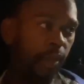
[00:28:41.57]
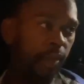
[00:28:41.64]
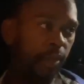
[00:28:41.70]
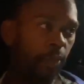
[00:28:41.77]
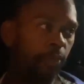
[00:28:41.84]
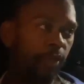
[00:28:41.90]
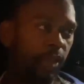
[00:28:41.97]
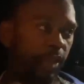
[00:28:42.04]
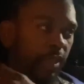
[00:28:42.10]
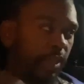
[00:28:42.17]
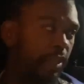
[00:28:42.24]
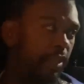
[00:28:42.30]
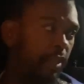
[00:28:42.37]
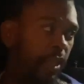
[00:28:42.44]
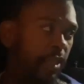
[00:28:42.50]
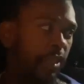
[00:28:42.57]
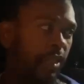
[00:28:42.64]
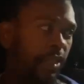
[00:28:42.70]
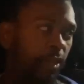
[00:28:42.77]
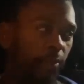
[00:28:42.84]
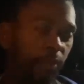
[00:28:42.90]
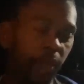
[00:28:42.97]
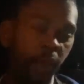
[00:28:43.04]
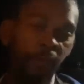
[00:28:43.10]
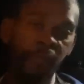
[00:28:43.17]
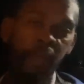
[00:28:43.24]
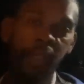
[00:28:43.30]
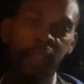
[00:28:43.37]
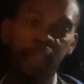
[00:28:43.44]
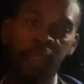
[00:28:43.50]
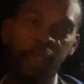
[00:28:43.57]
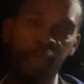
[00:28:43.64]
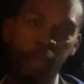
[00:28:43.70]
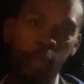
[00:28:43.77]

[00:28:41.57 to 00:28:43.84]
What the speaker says: So this is the benefits of the